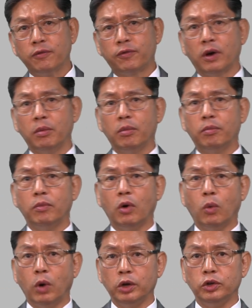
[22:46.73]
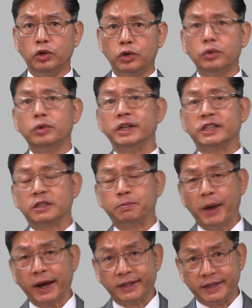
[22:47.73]
from what you
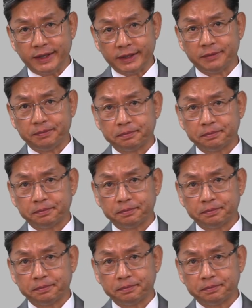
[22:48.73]
expected?